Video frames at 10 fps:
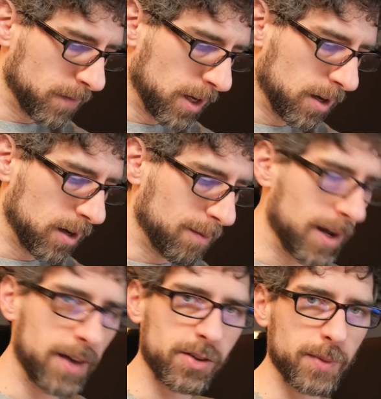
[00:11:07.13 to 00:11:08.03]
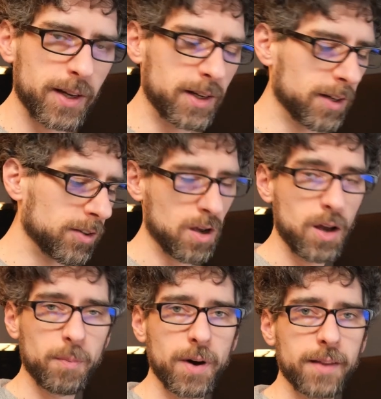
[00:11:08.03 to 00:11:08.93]
I have some ideas,
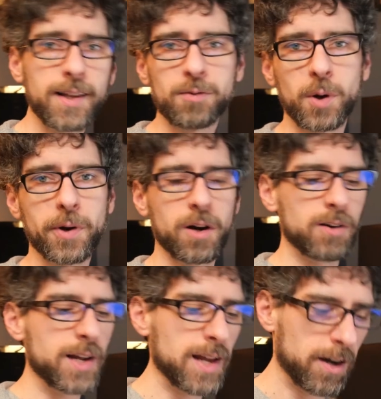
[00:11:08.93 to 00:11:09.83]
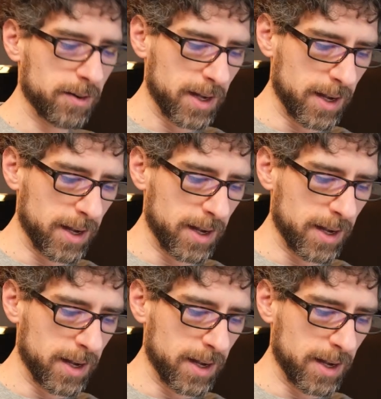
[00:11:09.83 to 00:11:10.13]
but that's where we are right now,